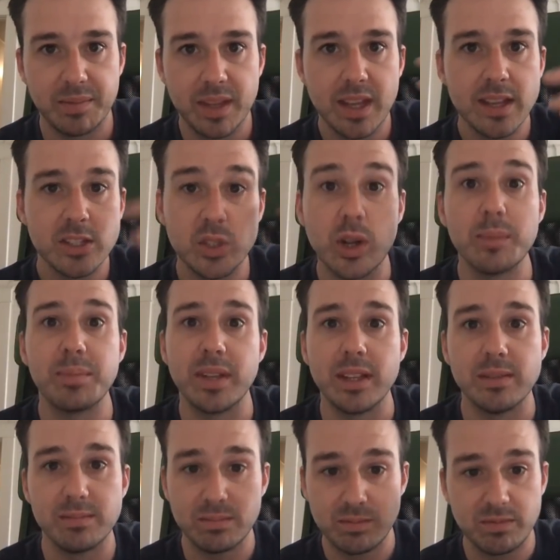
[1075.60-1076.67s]

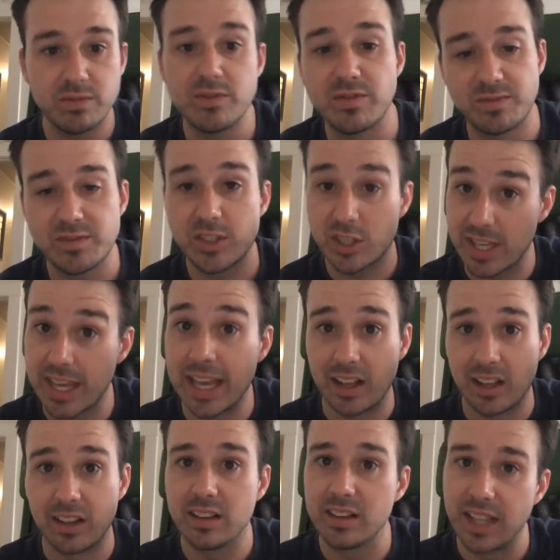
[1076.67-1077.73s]
scripted
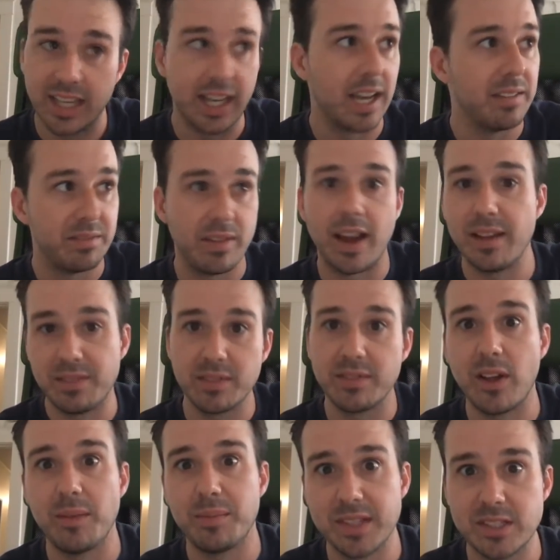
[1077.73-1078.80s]
skill. Like I've
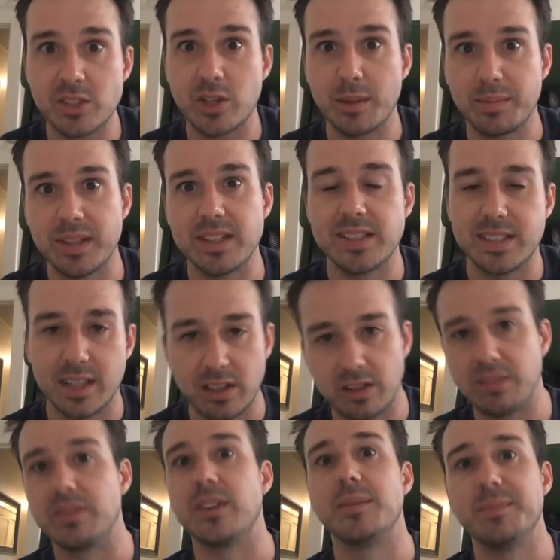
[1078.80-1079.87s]
developed this scripted skill
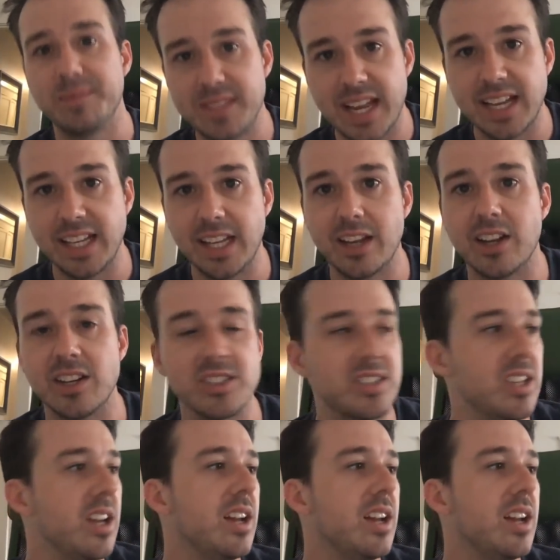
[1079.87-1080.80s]
for 10 years.